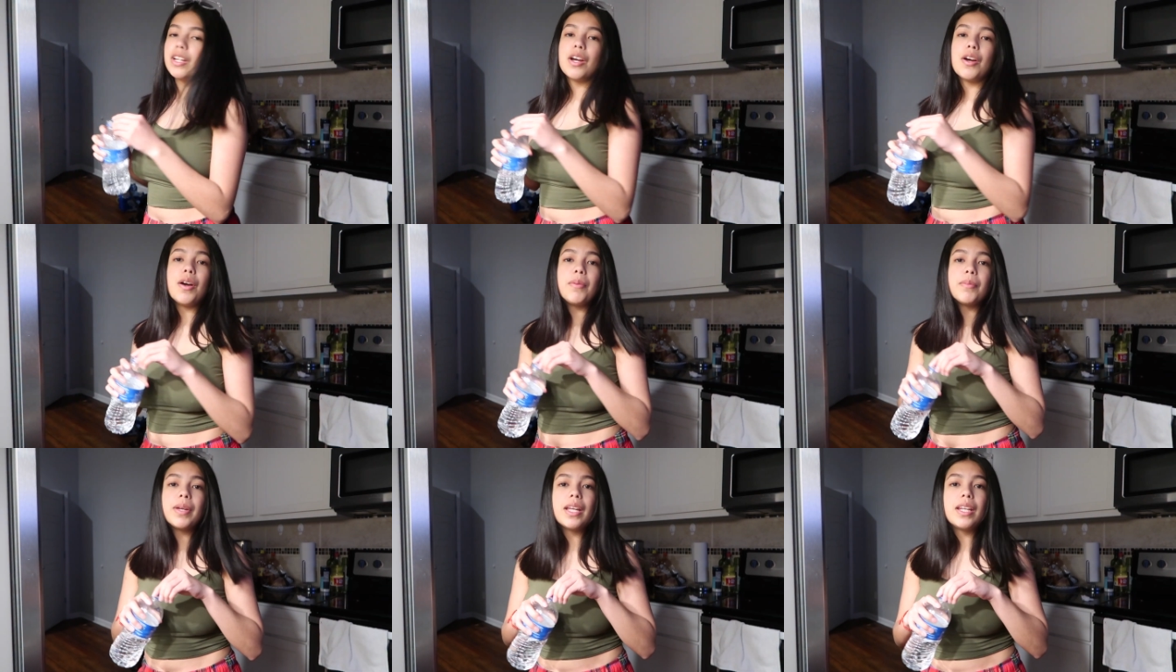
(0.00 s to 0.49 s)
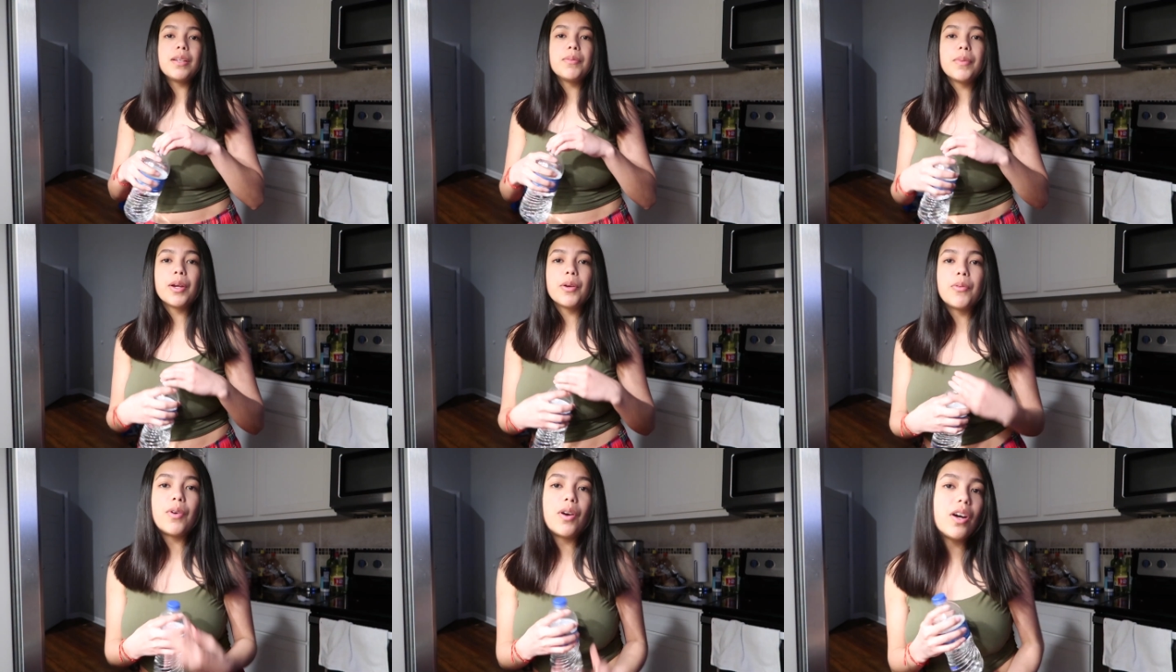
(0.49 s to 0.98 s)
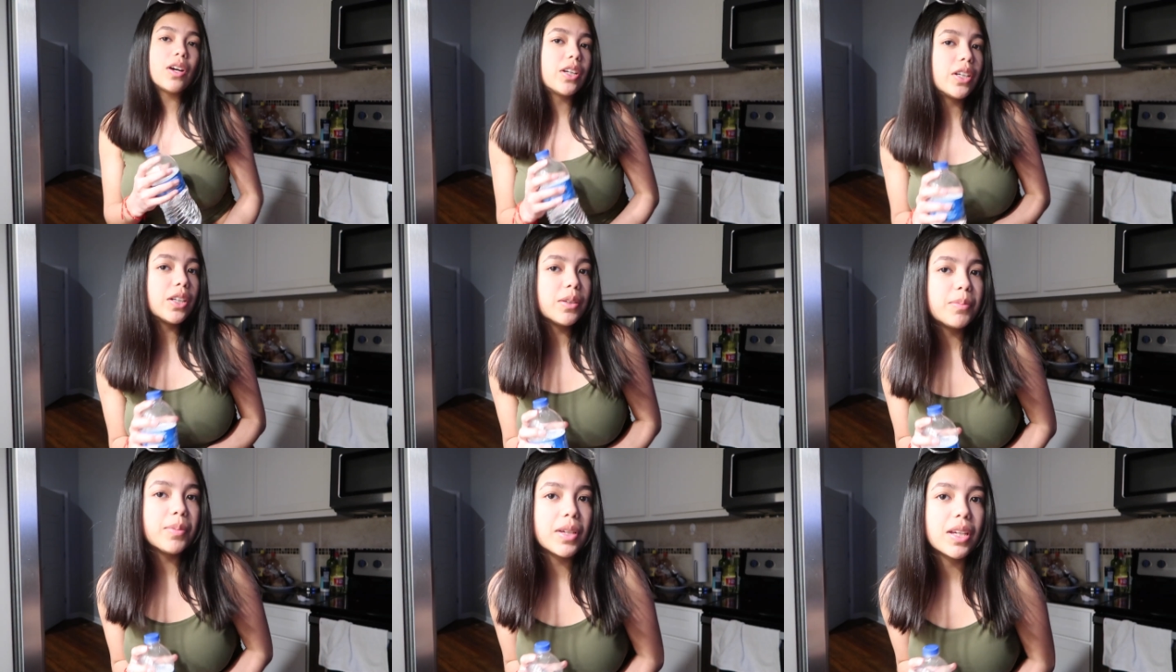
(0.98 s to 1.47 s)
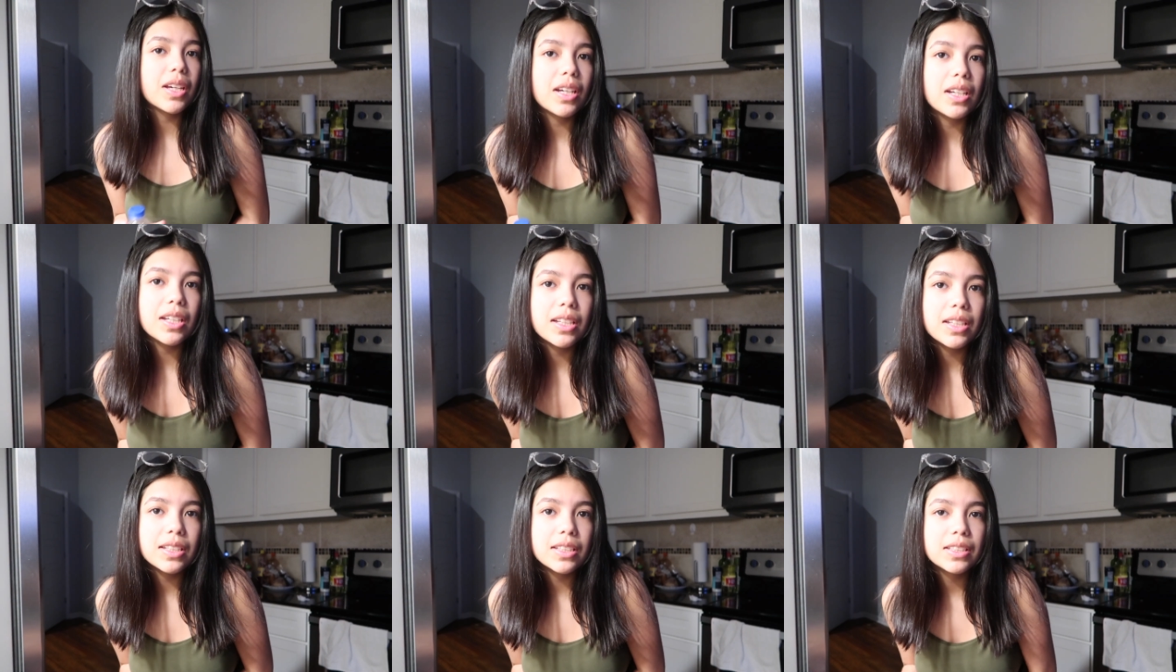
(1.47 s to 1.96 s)
now I'm getting my water
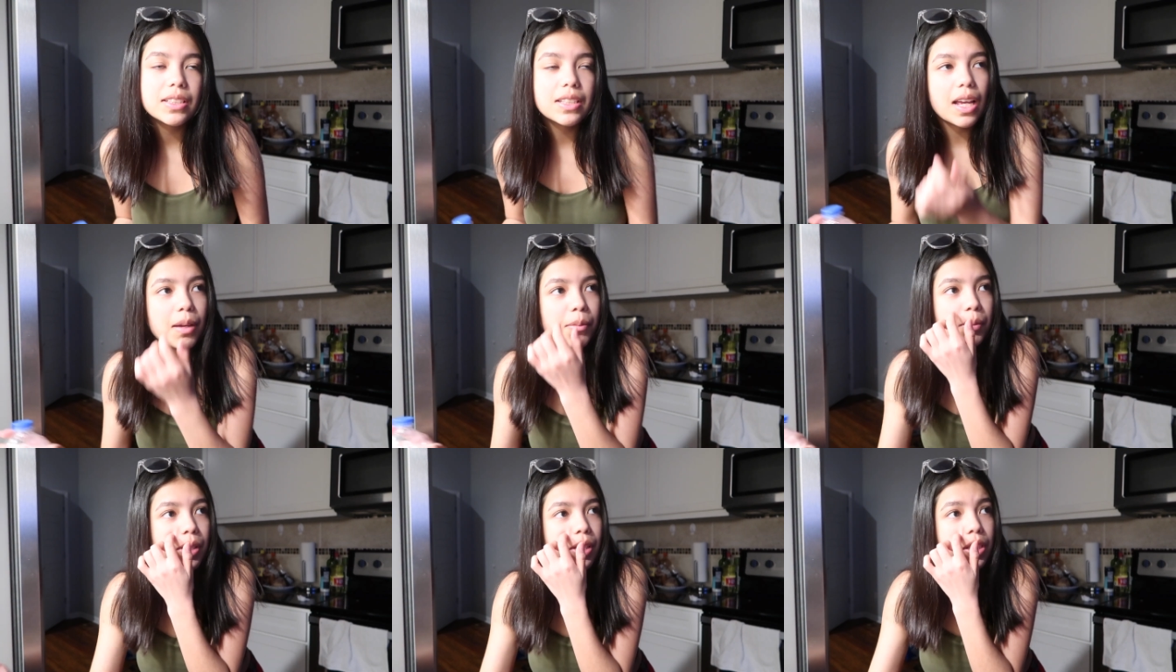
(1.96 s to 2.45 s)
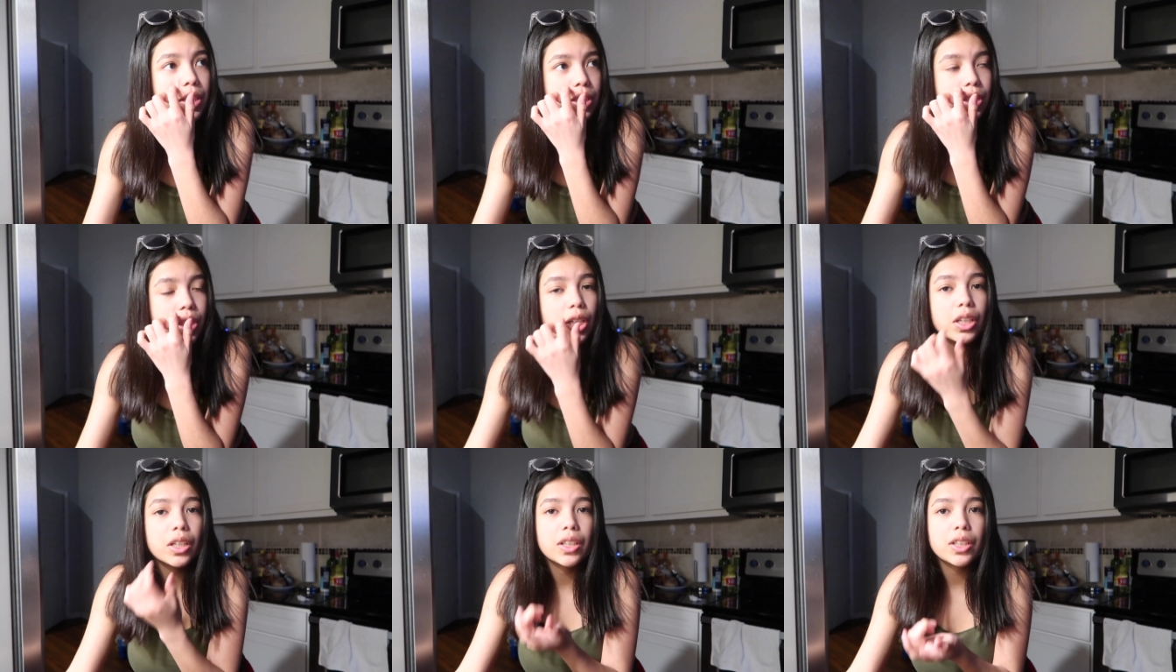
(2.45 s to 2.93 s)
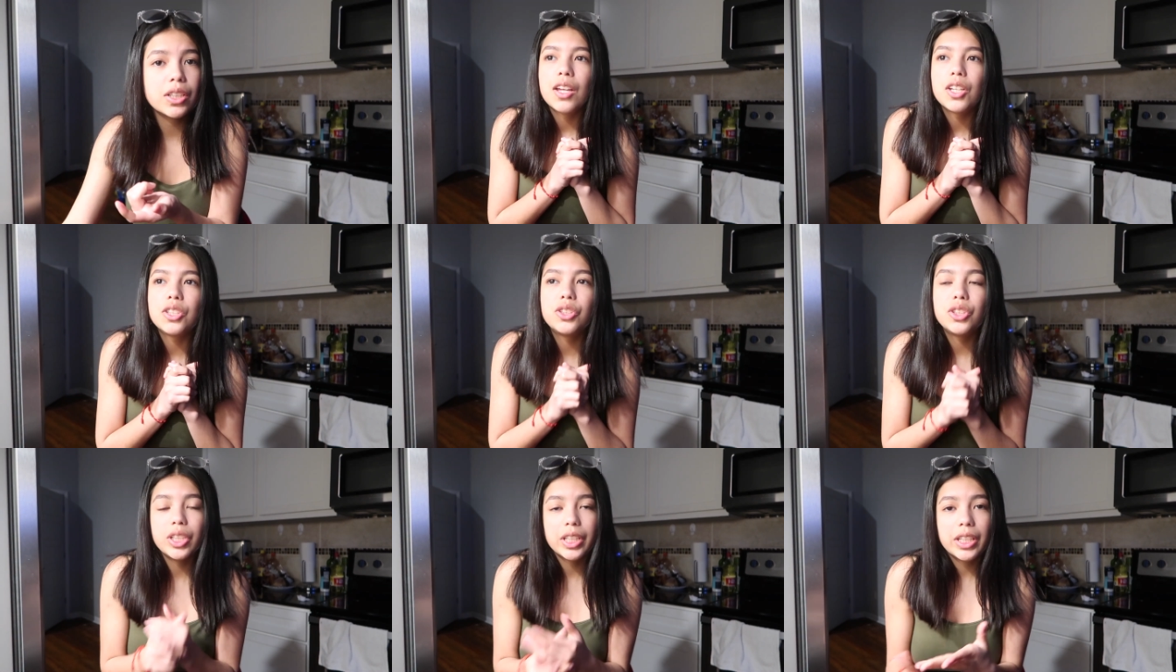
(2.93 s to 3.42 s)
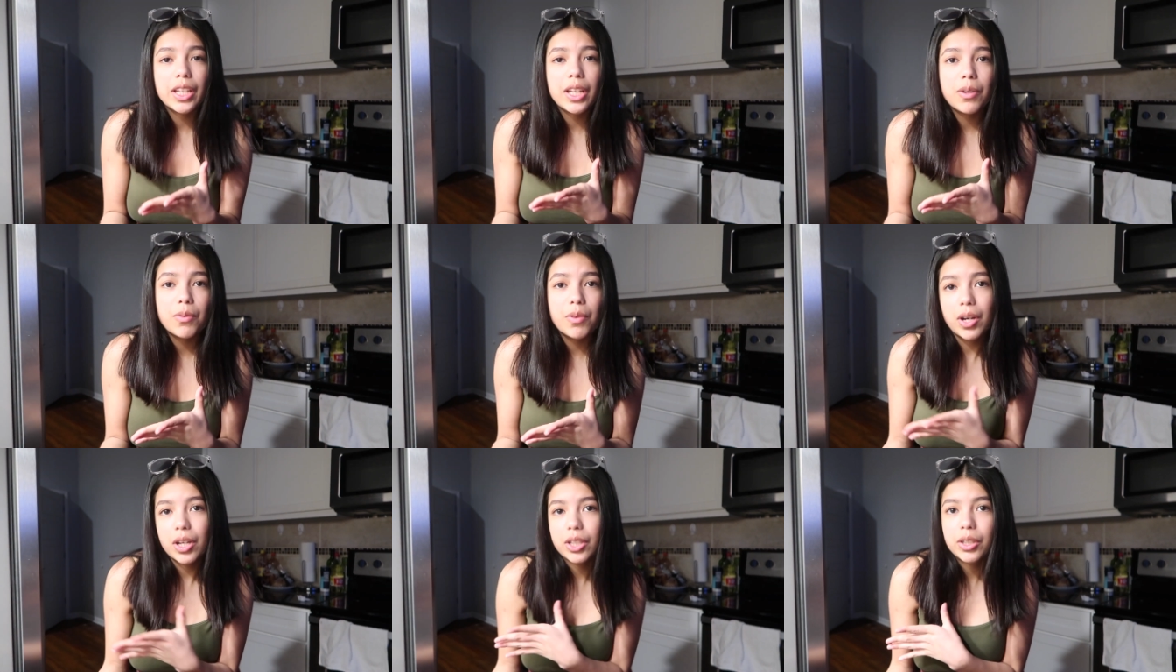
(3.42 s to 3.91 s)
because I'm gonna start drinking
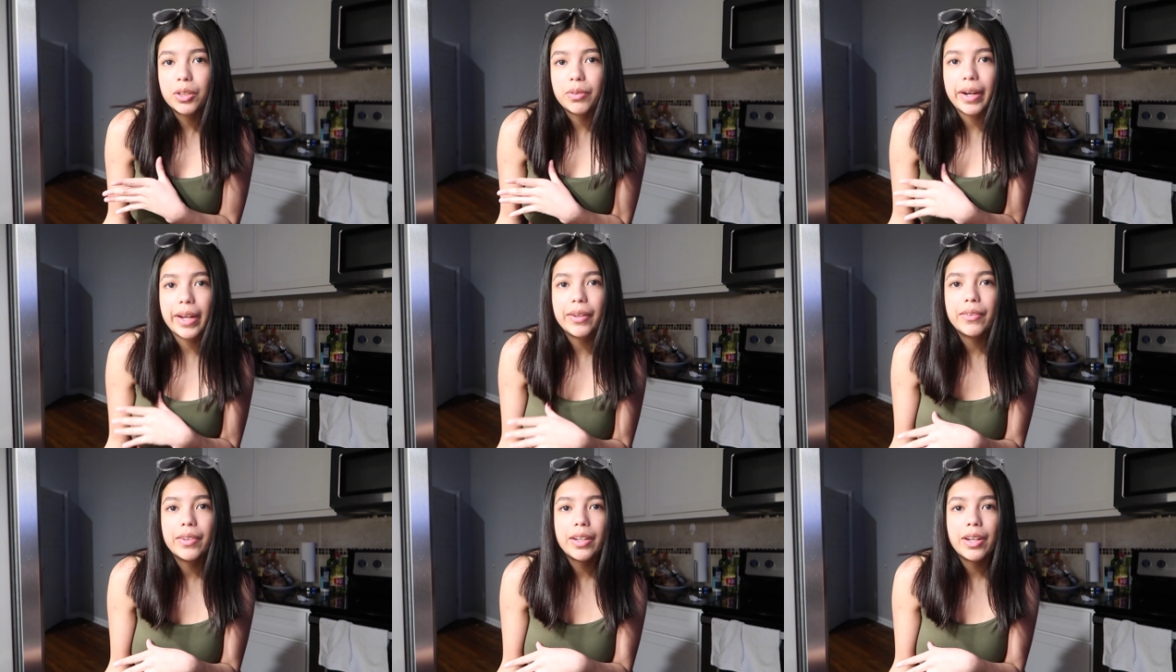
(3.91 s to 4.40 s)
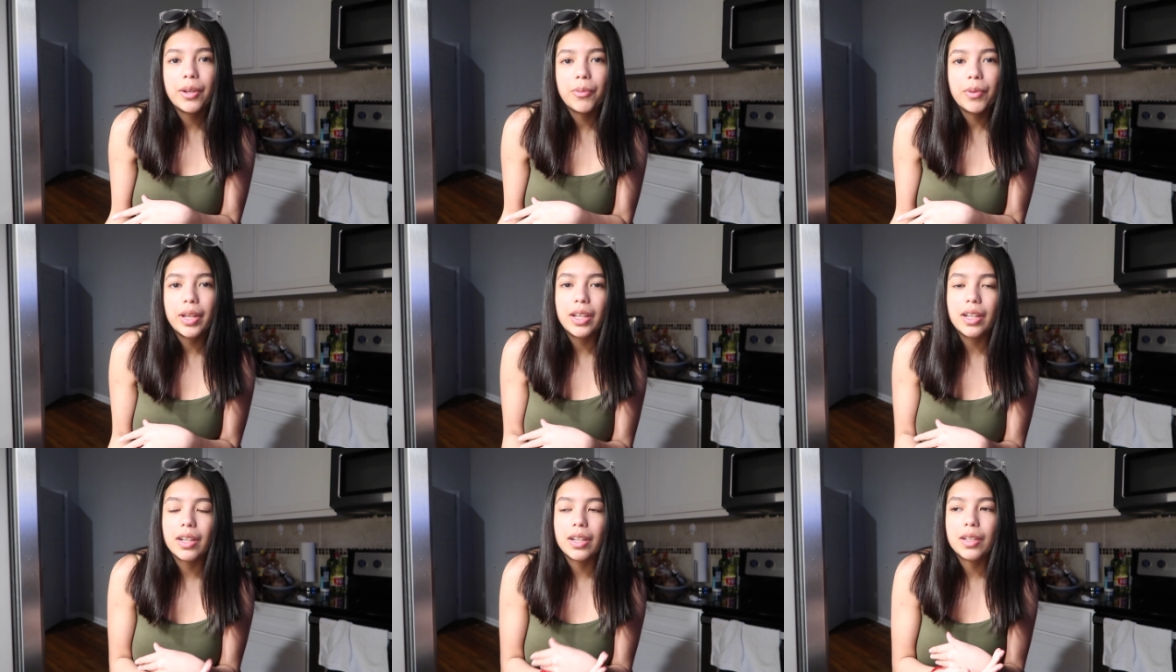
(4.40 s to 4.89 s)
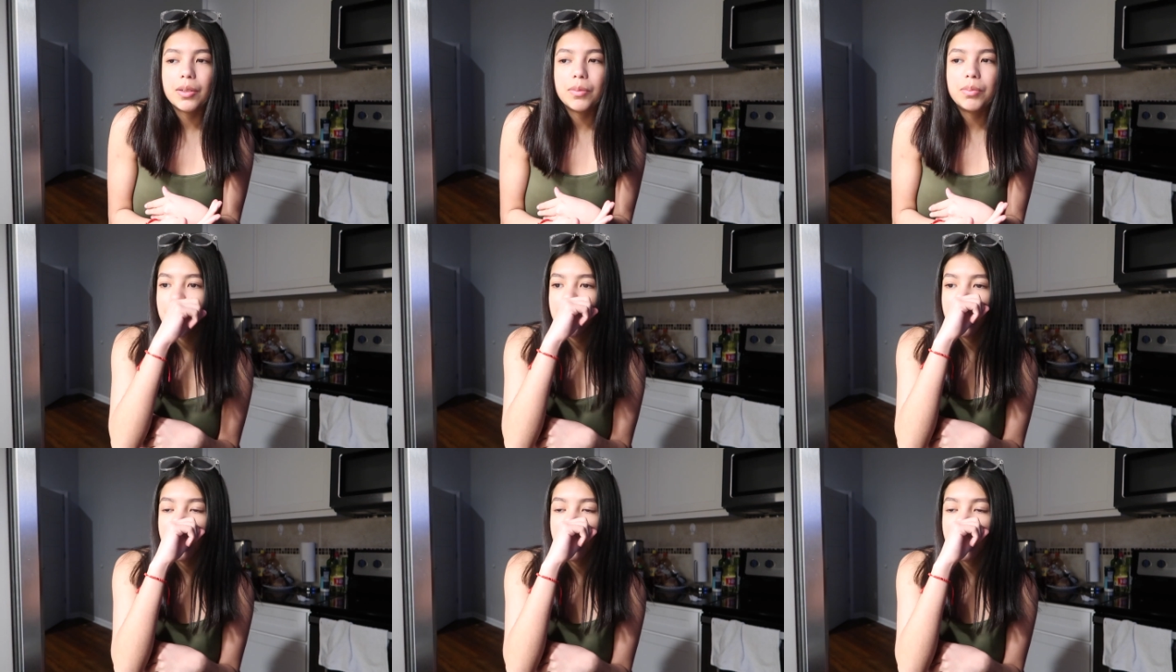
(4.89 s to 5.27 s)
water right when I wake up.